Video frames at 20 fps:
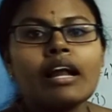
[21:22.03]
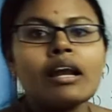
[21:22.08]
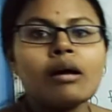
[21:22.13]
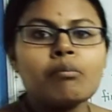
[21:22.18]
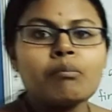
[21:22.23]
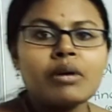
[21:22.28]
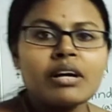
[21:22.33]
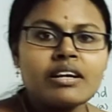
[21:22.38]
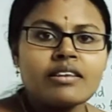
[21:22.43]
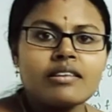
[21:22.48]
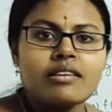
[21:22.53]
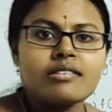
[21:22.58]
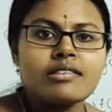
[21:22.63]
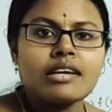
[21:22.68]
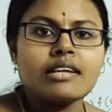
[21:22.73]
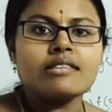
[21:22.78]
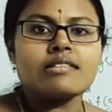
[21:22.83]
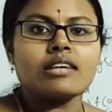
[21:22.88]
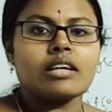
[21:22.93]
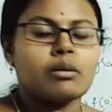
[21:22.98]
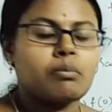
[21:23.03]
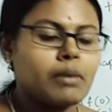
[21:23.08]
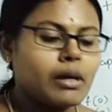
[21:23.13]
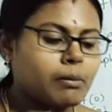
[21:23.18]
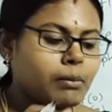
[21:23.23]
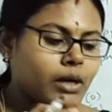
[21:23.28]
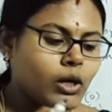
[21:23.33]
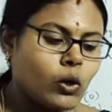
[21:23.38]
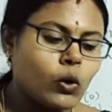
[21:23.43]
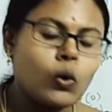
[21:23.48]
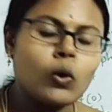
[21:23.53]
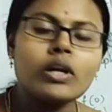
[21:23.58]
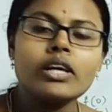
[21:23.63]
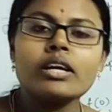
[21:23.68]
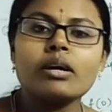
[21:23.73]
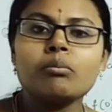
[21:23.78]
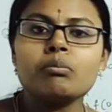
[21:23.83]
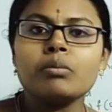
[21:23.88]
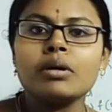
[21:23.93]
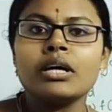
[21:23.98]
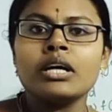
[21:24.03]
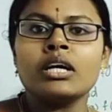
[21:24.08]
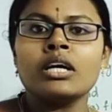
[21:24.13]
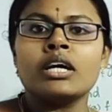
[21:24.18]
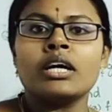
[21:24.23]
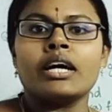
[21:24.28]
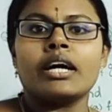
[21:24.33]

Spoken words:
number in the sense, it may be whole number,